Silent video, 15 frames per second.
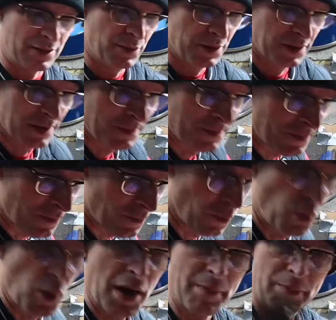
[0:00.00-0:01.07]
with a
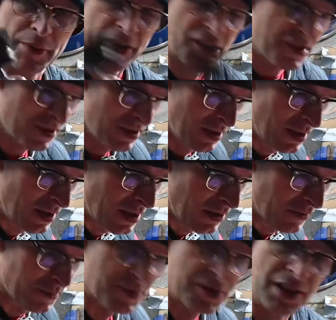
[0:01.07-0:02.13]
wire brush
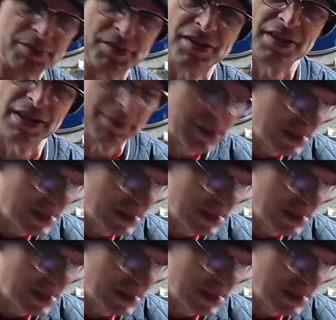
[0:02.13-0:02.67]
from time to time,